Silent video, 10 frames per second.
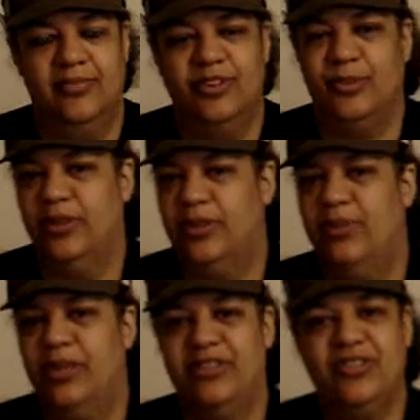It's really
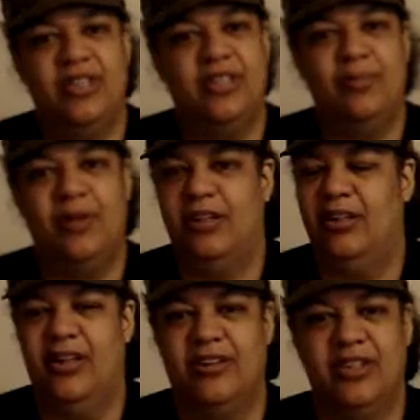made us think about a
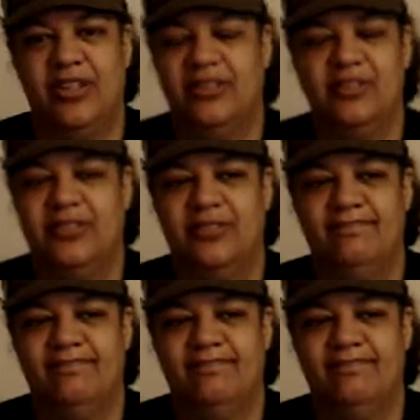lot of things.